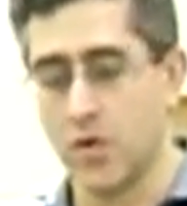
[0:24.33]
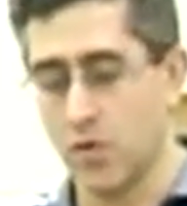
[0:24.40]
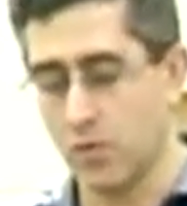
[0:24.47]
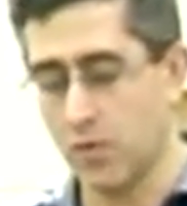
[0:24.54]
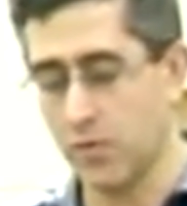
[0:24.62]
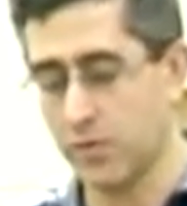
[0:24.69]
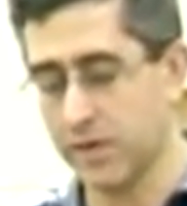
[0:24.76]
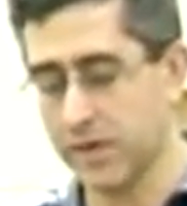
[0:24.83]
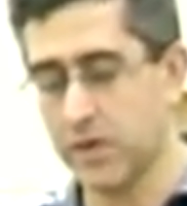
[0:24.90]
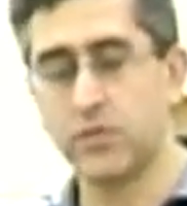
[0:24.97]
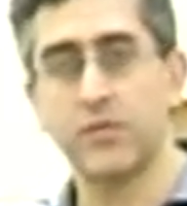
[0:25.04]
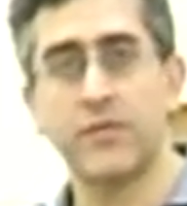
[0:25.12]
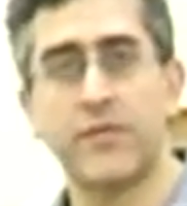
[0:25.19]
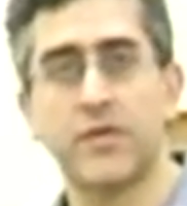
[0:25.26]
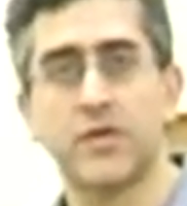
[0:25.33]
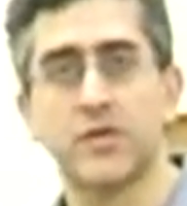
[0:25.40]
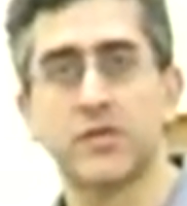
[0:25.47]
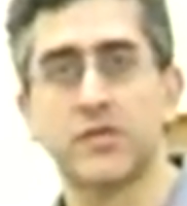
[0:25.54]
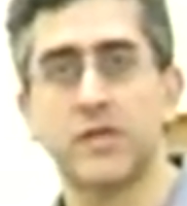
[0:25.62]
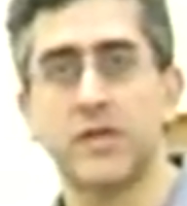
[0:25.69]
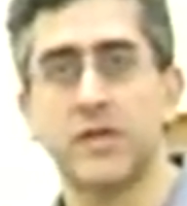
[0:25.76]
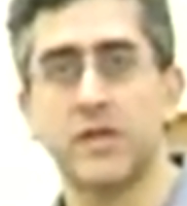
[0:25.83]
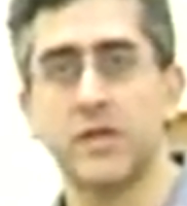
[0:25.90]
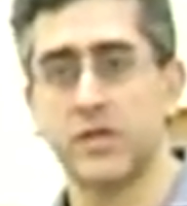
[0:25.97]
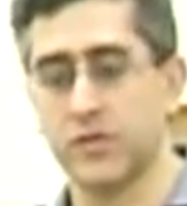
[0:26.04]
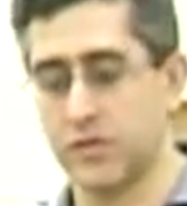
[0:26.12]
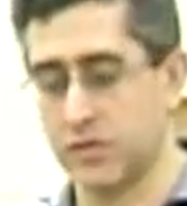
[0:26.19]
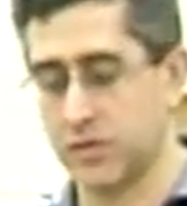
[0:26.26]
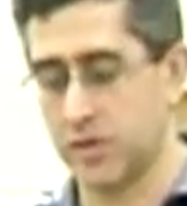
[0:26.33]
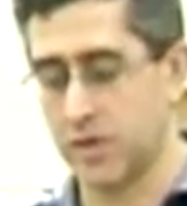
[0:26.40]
What we're going to do first is